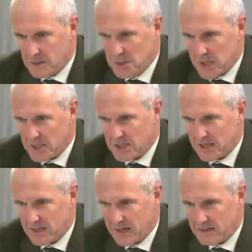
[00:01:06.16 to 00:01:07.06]
just
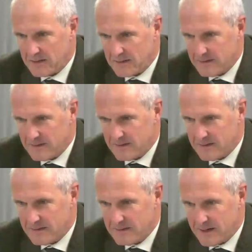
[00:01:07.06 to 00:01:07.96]
a
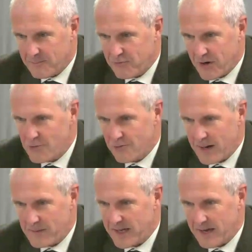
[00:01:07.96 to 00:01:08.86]

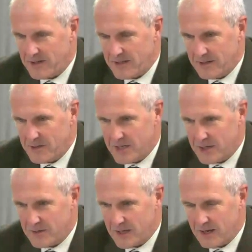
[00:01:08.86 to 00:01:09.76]
programming error, you
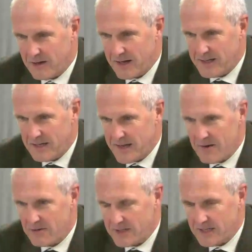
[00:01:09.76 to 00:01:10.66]
know, an
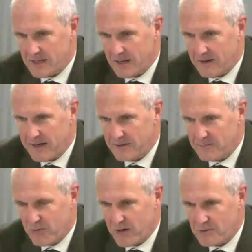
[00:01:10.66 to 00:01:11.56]
error in a line
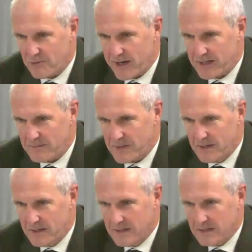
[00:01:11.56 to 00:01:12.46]
of program
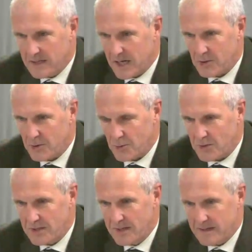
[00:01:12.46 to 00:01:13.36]

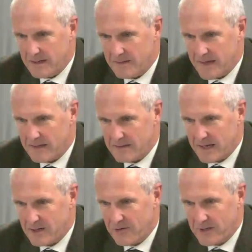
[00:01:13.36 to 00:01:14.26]
code. And that,
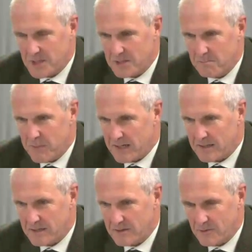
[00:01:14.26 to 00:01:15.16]
that creates a
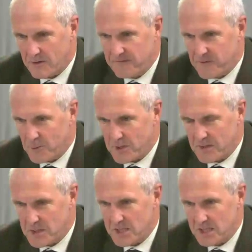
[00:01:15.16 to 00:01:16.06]
bug or a fault
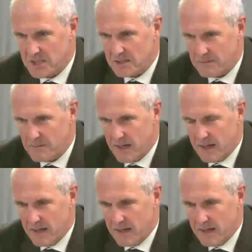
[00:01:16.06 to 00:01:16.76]
in the system.